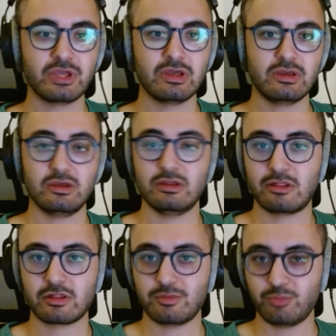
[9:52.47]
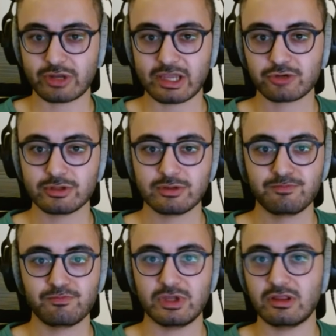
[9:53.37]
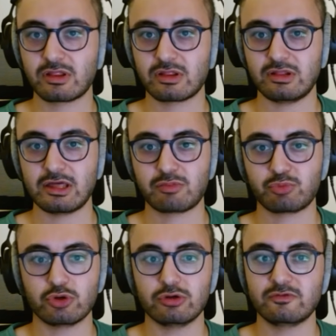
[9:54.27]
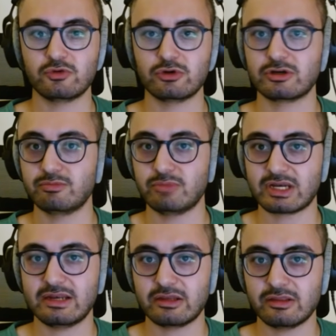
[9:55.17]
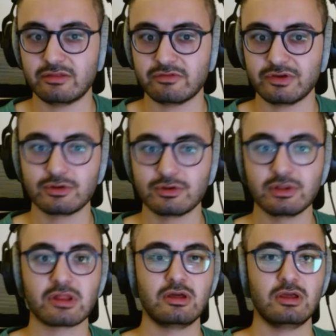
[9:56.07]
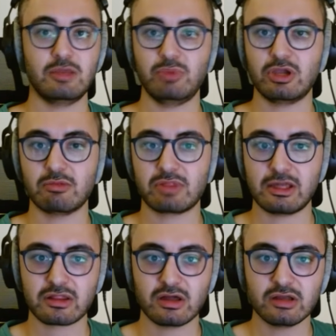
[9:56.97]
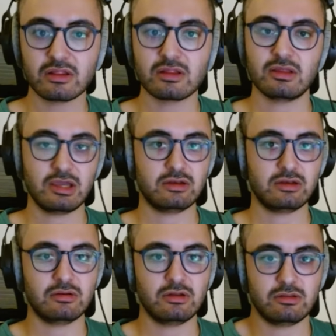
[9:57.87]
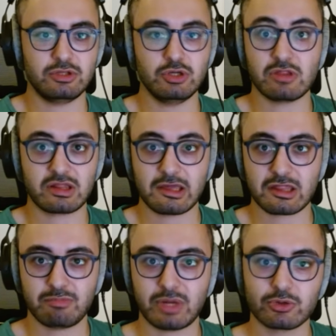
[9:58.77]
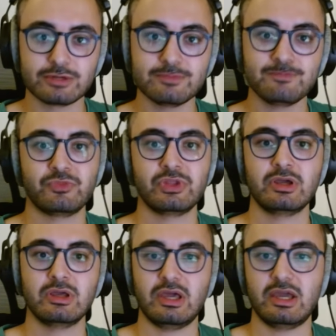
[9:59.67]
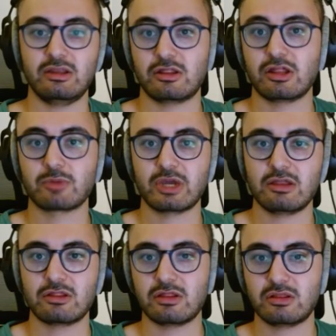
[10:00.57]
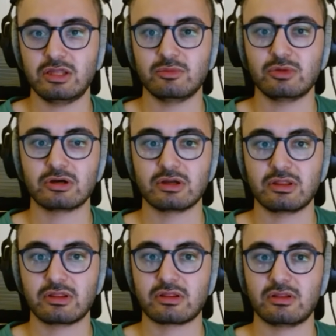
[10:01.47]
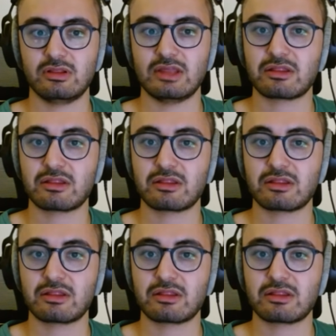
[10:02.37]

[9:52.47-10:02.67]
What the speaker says: It's more accurate, it's less prone for magnetic interference, it becomes less hot, and it uses less power. And in some cases, TMR has less